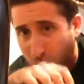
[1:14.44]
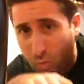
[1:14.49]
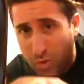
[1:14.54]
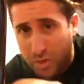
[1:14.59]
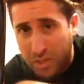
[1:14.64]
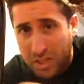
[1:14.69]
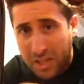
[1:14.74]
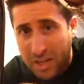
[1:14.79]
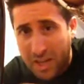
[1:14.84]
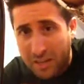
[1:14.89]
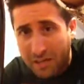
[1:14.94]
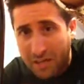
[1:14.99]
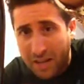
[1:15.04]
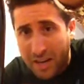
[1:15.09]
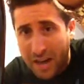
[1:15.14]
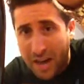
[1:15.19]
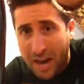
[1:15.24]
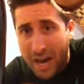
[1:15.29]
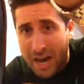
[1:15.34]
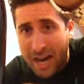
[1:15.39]
was
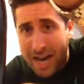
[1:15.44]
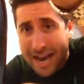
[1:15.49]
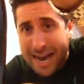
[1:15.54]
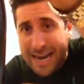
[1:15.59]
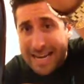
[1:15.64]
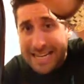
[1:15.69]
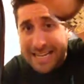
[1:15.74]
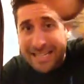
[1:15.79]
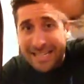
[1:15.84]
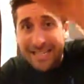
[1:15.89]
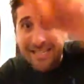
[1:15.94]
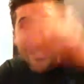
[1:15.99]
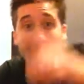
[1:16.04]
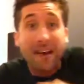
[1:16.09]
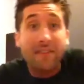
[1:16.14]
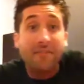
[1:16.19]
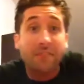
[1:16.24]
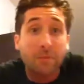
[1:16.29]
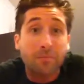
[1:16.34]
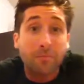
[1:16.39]
given
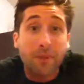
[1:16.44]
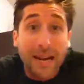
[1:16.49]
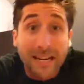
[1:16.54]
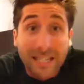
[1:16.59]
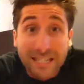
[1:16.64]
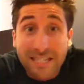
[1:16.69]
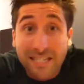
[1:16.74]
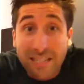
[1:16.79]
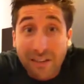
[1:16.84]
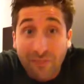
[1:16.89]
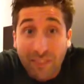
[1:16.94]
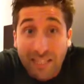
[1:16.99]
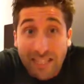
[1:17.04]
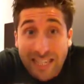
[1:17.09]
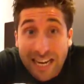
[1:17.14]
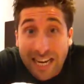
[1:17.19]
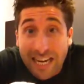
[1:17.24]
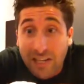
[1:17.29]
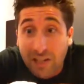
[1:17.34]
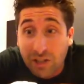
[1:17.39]
87 by
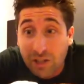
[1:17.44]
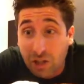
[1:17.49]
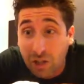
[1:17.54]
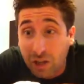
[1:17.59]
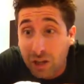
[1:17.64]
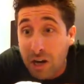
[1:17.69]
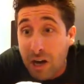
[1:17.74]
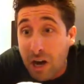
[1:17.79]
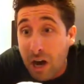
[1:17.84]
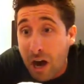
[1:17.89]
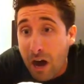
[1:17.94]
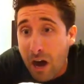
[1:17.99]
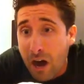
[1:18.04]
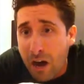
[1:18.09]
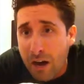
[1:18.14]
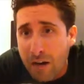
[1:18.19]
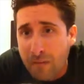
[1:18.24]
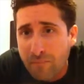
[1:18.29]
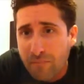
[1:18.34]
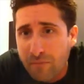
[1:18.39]
Stephen Tanzer.
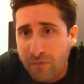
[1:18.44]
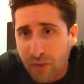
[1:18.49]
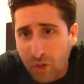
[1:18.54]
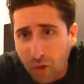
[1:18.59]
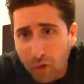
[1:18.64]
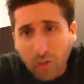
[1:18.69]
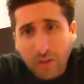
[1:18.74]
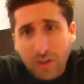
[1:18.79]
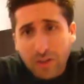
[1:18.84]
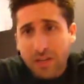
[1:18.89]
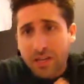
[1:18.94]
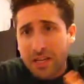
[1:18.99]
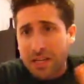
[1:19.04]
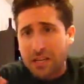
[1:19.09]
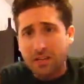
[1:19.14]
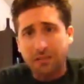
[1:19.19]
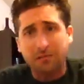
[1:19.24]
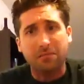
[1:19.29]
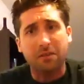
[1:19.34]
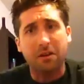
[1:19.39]

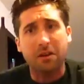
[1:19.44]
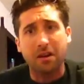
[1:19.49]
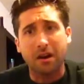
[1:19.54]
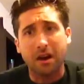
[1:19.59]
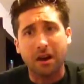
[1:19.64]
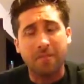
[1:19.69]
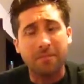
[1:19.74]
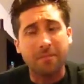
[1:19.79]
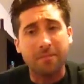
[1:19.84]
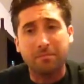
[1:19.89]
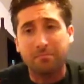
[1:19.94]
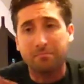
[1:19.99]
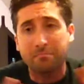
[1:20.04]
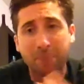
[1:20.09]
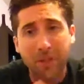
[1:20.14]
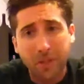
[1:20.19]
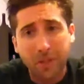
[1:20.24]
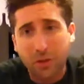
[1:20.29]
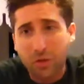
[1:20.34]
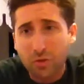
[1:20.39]
Currently,
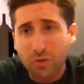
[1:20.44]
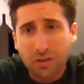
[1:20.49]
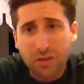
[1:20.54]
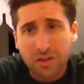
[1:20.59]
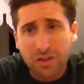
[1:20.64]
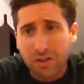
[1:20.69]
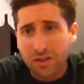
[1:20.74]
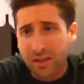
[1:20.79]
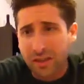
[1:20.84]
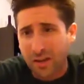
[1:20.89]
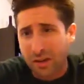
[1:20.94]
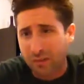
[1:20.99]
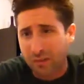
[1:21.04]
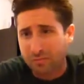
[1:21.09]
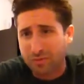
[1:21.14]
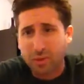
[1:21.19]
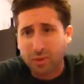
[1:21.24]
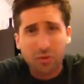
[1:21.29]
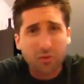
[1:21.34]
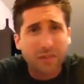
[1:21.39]
Matua's on
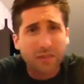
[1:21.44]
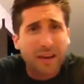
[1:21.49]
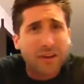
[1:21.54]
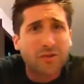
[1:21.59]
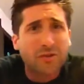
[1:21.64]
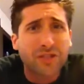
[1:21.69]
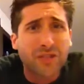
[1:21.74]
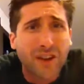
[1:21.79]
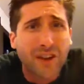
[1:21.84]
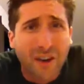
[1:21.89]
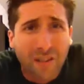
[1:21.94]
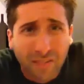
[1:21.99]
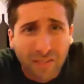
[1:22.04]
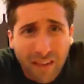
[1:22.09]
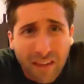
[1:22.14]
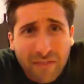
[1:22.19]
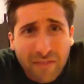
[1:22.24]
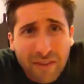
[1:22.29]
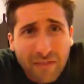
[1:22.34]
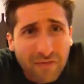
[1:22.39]
their
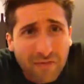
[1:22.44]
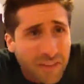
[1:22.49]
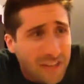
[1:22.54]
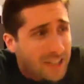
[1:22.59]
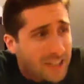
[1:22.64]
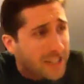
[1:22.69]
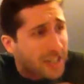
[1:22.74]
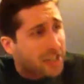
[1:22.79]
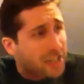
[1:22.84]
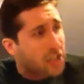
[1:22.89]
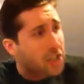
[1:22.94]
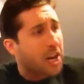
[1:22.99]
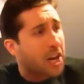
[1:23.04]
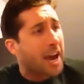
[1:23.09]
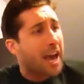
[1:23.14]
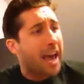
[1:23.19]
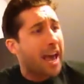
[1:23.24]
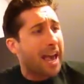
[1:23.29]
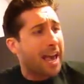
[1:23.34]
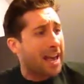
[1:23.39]
2011 vintage,
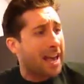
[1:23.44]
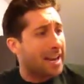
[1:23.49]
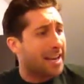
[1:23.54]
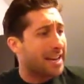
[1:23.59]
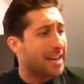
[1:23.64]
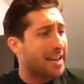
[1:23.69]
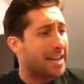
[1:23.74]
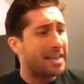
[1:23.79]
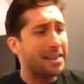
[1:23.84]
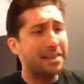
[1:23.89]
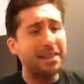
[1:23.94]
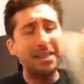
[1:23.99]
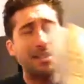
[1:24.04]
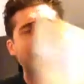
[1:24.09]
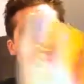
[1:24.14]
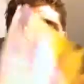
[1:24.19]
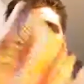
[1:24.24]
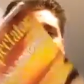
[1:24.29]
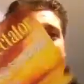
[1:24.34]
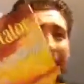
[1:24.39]
and in
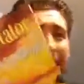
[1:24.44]
this